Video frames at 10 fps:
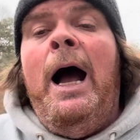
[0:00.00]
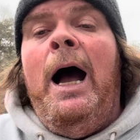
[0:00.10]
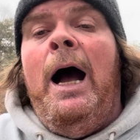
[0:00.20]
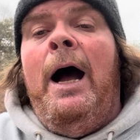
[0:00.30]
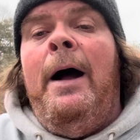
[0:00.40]

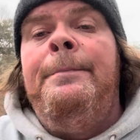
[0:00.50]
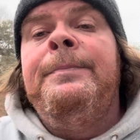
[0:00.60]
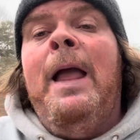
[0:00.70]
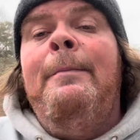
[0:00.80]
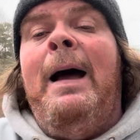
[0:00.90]

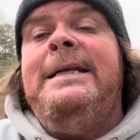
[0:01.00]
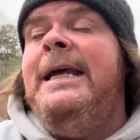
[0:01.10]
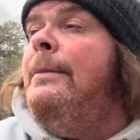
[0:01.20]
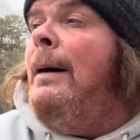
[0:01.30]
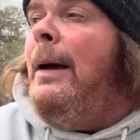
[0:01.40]
My
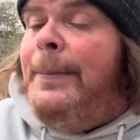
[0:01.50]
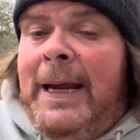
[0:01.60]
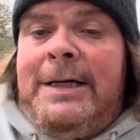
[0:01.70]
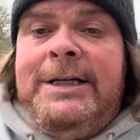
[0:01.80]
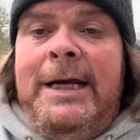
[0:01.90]

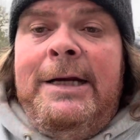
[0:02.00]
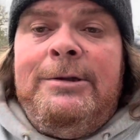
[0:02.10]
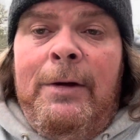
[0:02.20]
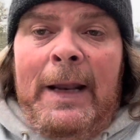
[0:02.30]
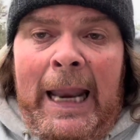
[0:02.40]
PhD is
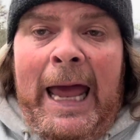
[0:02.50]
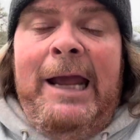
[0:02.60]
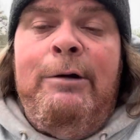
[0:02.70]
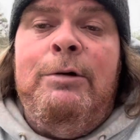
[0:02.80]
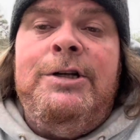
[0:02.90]
on the
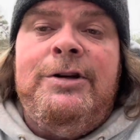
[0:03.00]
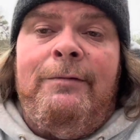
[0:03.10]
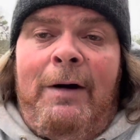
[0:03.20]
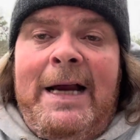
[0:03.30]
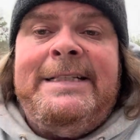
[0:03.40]
language
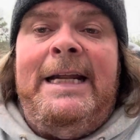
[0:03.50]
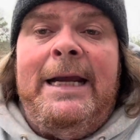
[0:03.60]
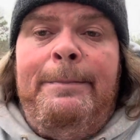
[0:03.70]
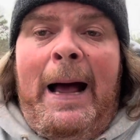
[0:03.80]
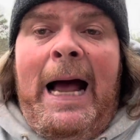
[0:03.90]
of wrestling
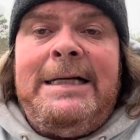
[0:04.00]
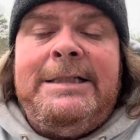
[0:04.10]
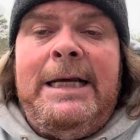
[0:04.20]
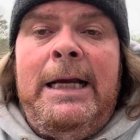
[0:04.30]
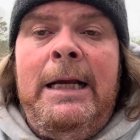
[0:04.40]
and
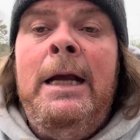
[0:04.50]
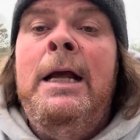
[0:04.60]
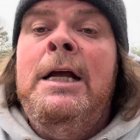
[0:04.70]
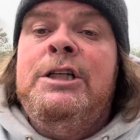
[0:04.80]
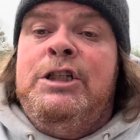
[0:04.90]
boxing,
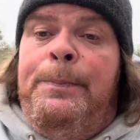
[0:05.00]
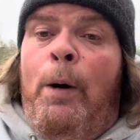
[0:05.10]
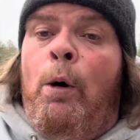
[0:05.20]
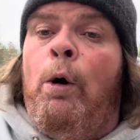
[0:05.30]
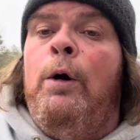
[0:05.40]

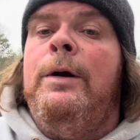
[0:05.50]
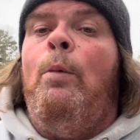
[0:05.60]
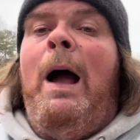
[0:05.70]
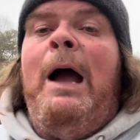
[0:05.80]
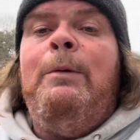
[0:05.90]
sport,
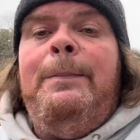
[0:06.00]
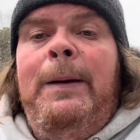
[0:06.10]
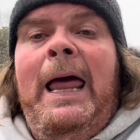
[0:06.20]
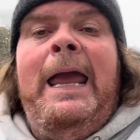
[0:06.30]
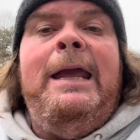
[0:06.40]
why we
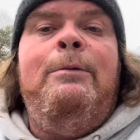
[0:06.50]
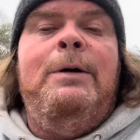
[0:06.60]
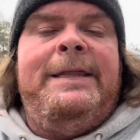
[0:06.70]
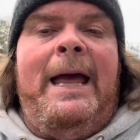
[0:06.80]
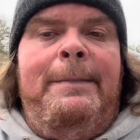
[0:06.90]
play,
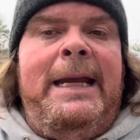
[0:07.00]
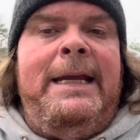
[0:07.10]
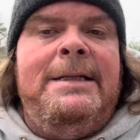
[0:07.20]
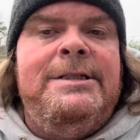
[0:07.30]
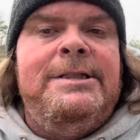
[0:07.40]
what that
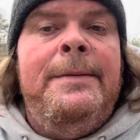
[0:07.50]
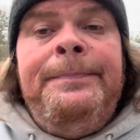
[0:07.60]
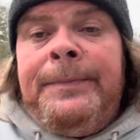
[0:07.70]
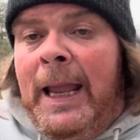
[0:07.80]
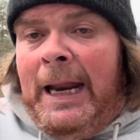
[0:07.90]
means.
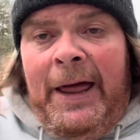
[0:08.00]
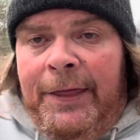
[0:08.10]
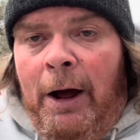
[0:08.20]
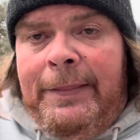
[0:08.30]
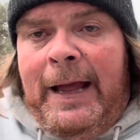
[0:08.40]
And I
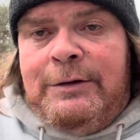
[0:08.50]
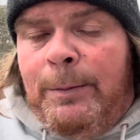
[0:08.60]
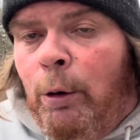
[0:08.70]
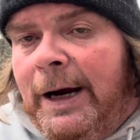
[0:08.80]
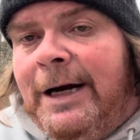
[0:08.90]
thought that's
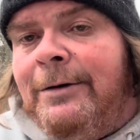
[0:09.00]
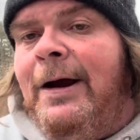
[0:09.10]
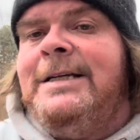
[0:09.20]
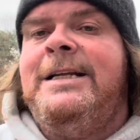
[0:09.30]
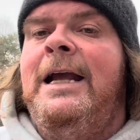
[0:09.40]
more
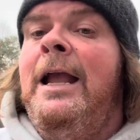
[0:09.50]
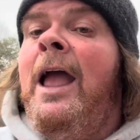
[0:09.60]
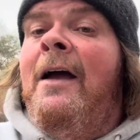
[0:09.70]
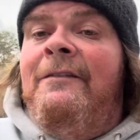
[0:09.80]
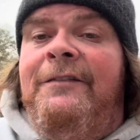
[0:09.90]
interesting,
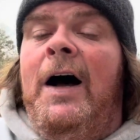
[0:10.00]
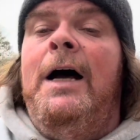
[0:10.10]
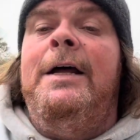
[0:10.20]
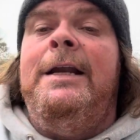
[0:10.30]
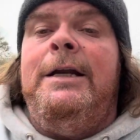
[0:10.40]

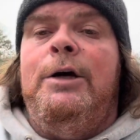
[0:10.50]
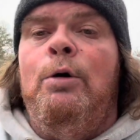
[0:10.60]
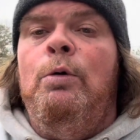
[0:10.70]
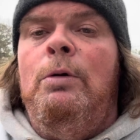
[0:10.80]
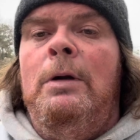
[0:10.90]
fun, and
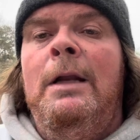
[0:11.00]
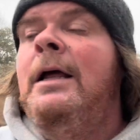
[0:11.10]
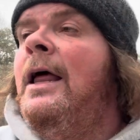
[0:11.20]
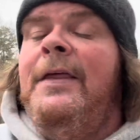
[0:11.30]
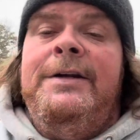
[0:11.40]
cool
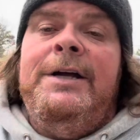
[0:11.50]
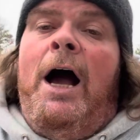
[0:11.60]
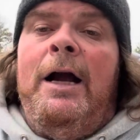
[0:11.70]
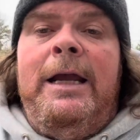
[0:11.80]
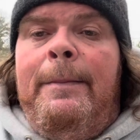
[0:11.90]
than
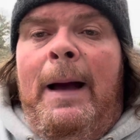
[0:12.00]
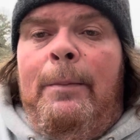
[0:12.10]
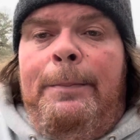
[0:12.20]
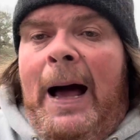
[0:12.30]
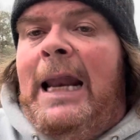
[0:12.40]
talking
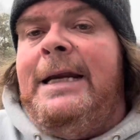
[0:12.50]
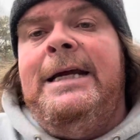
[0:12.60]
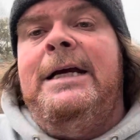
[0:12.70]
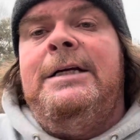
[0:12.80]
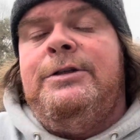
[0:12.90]
about
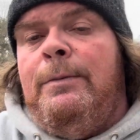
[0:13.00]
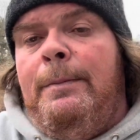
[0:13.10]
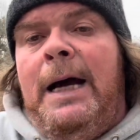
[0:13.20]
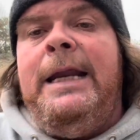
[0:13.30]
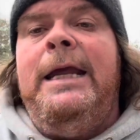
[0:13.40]
politics or
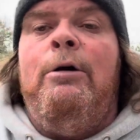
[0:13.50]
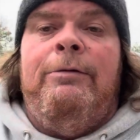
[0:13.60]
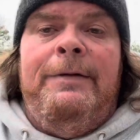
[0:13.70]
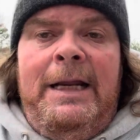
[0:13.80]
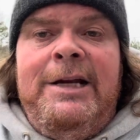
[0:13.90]
money or
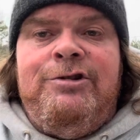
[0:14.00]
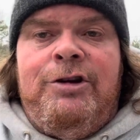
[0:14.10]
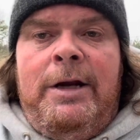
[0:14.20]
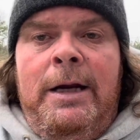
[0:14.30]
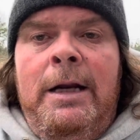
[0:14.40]

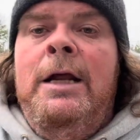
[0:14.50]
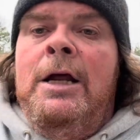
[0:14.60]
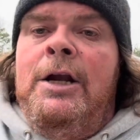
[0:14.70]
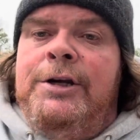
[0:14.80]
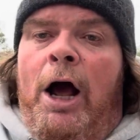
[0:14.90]
religion,
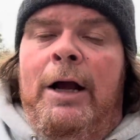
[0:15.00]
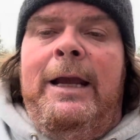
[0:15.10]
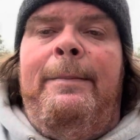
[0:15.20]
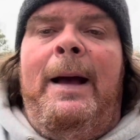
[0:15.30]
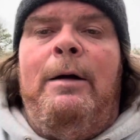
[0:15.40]

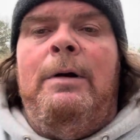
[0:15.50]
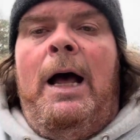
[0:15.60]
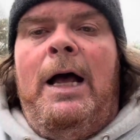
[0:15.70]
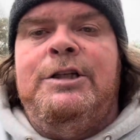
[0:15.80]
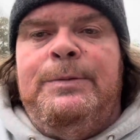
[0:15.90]
talking about
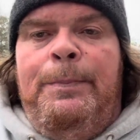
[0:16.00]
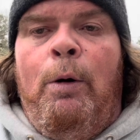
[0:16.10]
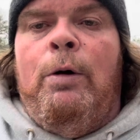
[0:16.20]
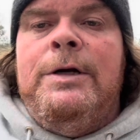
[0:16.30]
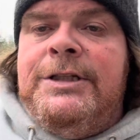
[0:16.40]

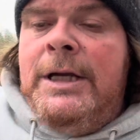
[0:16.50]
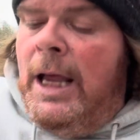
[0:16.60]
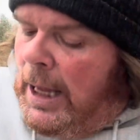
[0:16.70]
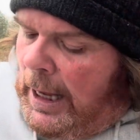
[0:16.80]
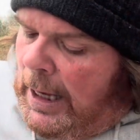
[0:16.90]
sports.
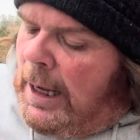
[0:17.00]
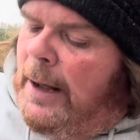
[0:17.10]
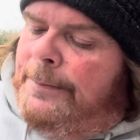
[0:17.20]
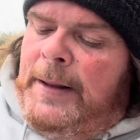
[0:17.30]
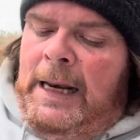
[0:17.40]

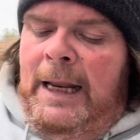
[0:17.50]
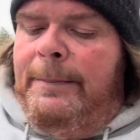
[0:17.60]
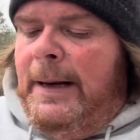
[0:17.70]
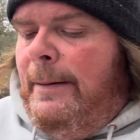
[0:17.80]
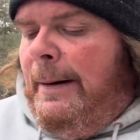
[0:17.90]
A little
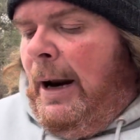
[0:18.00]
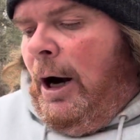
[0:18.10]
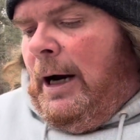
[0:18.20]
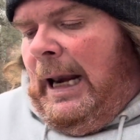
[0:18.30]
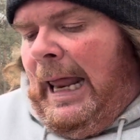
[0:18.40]
bit about
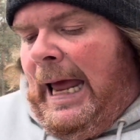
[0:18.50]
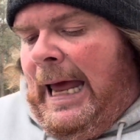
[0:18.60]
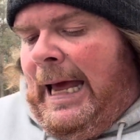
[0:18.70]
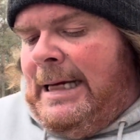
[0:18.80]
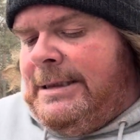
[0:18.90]
our
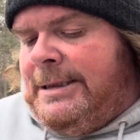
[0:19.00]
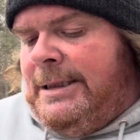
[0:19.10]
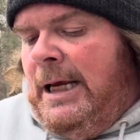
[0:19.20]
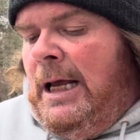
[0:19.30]
class.